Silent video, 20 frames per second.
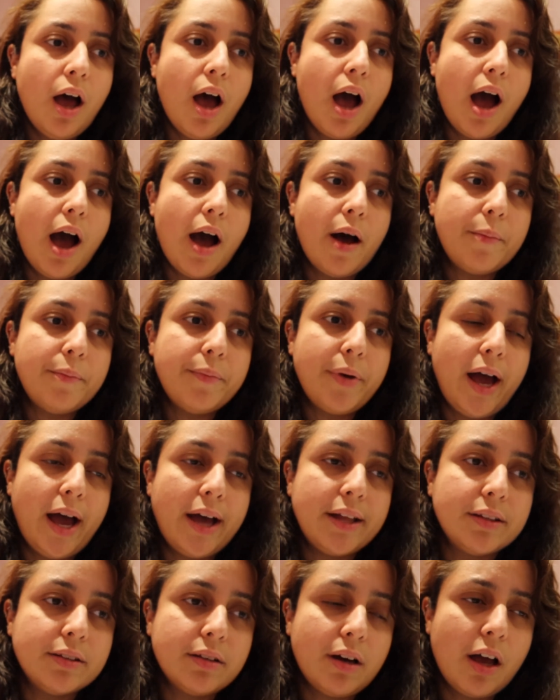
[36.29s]

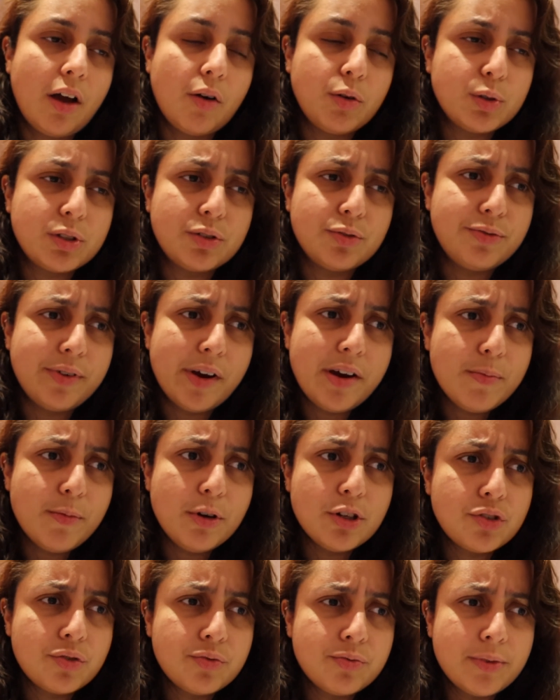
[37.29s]
and I was very
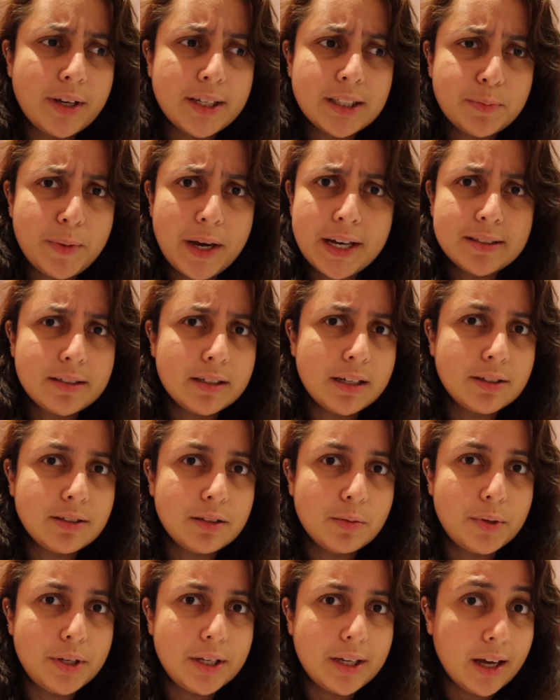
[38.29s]
much expecting it
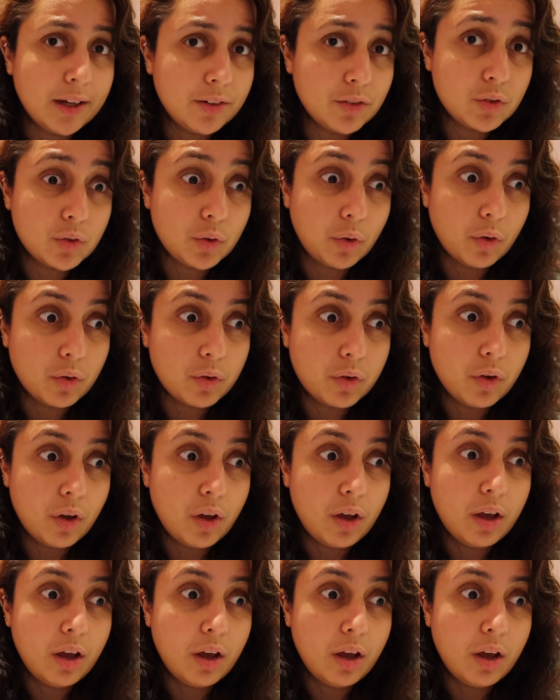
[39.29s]
to be cancelled.